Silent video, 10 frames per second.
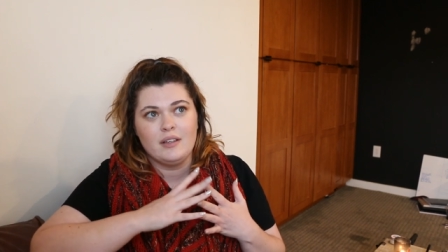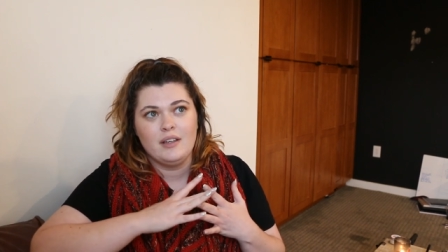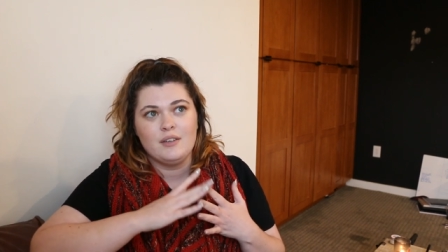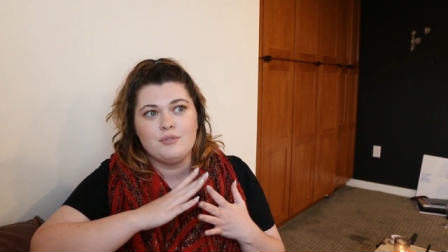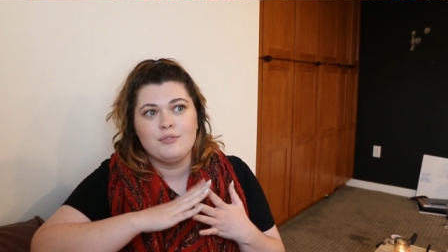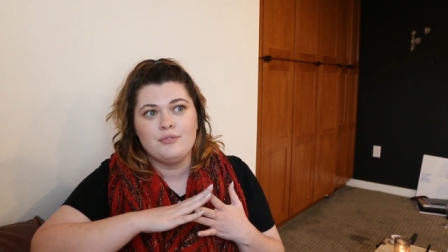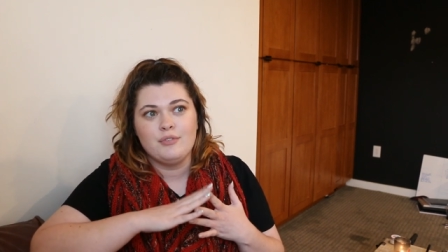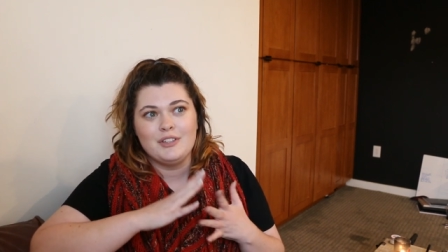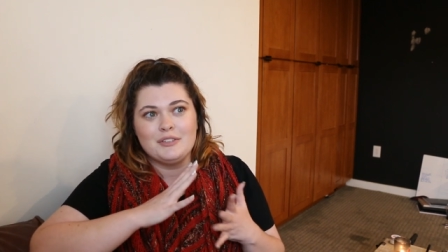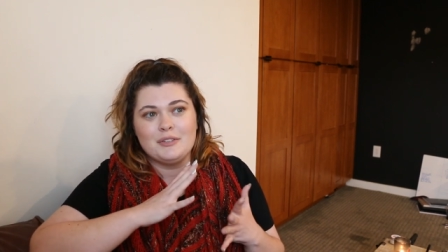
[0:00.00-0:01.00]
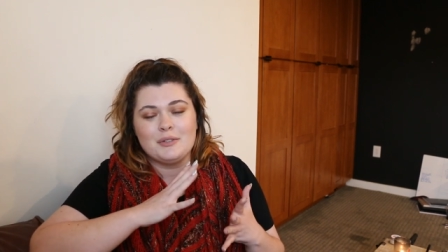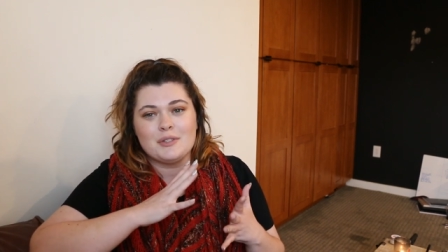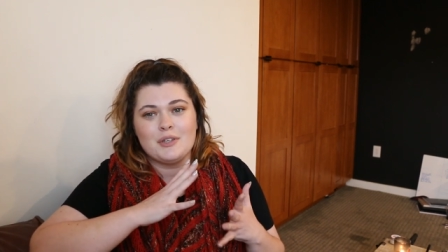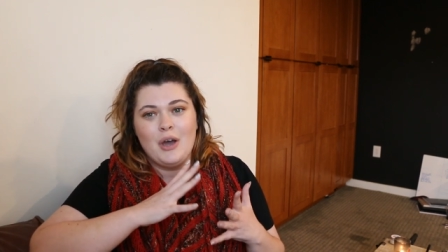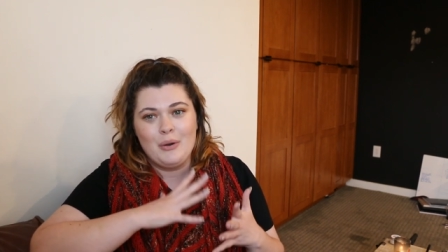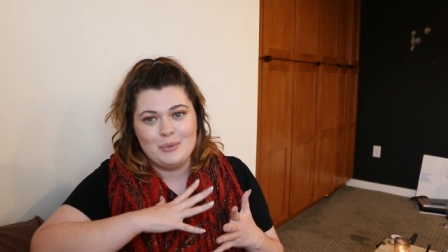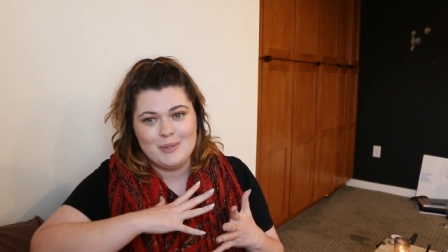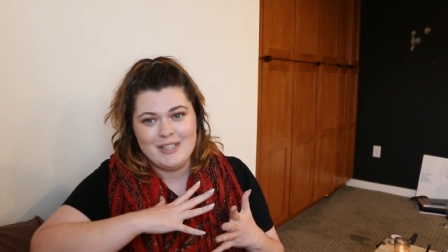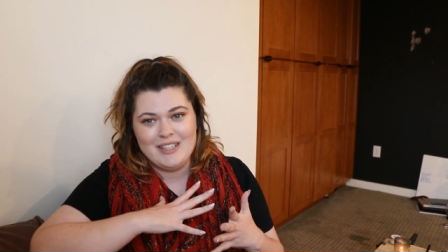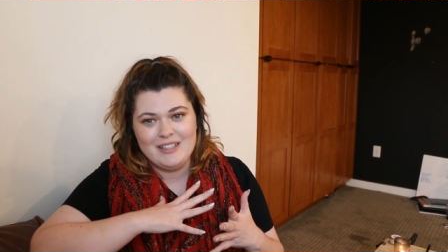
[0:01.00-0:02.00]
it feels
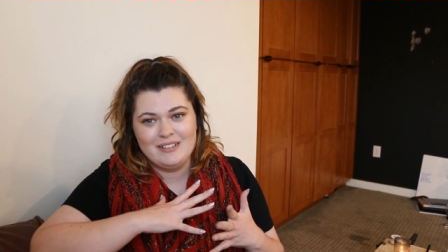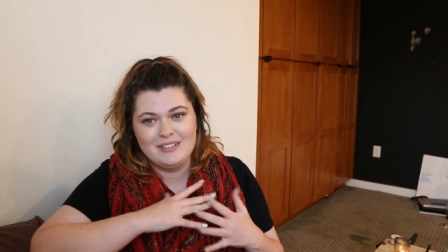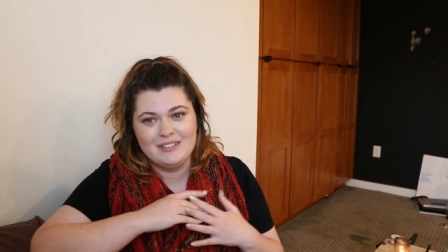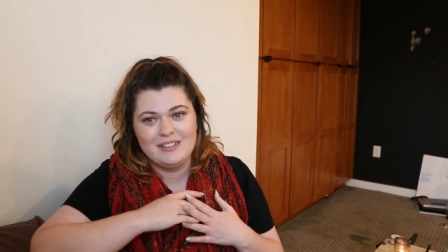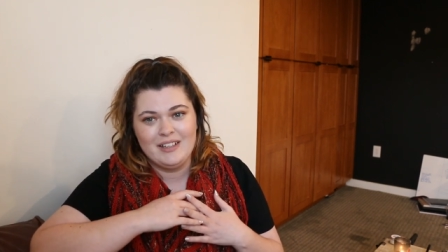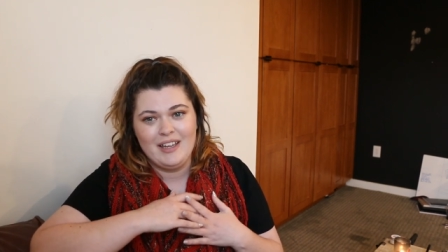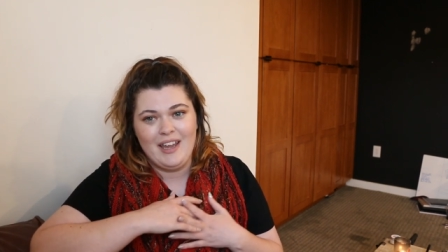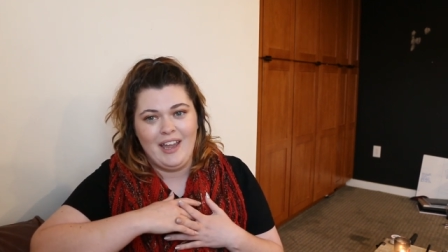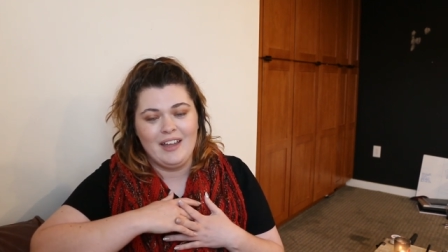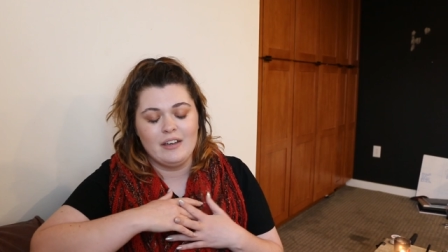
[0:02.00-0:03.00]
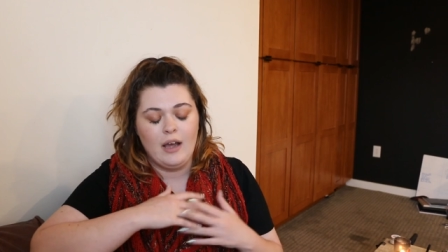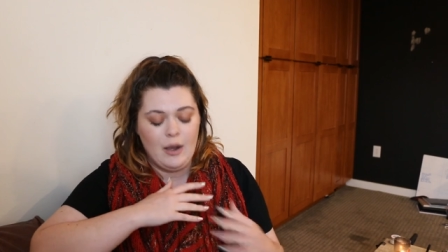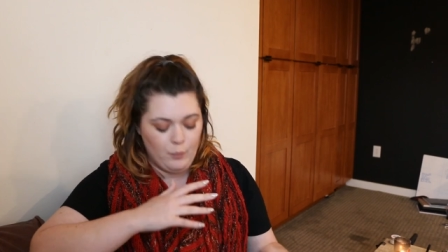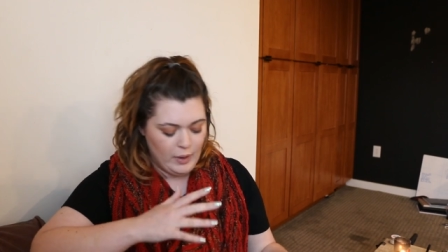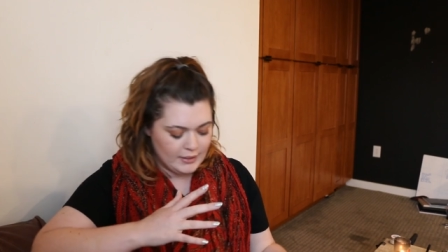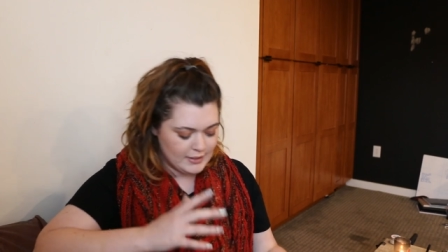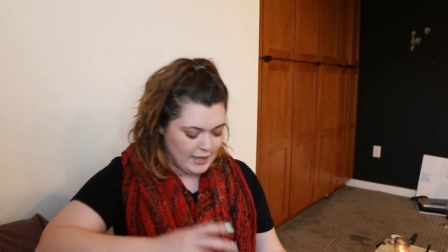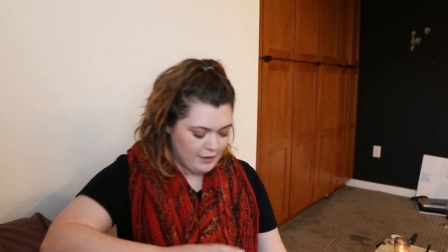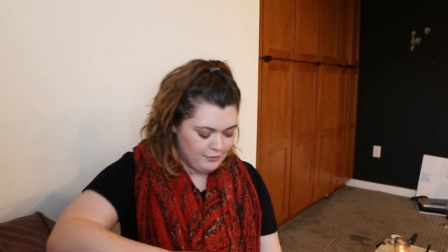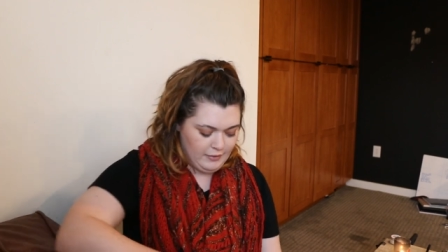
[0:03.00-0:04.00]
cozy. And once
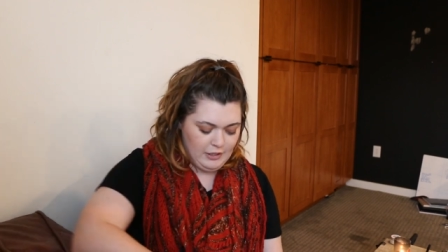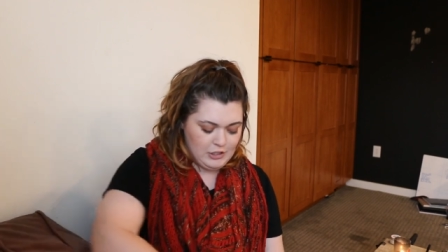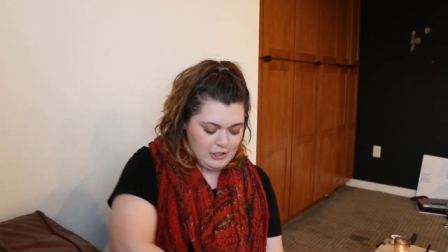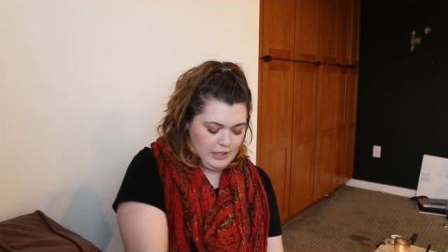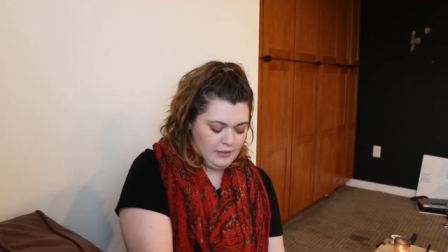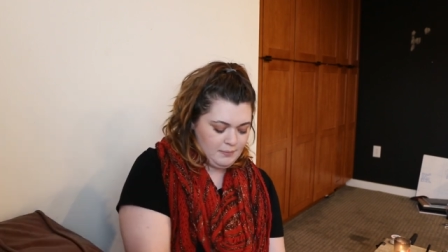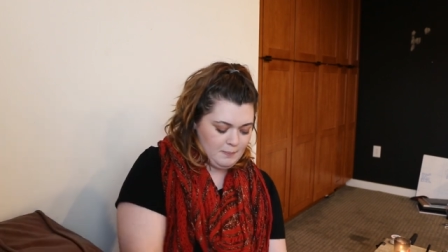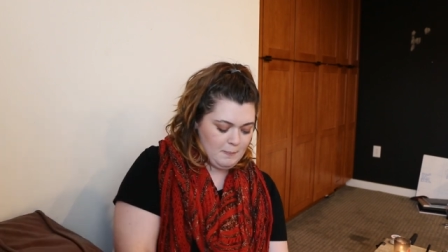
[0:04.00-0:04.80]
I finish it,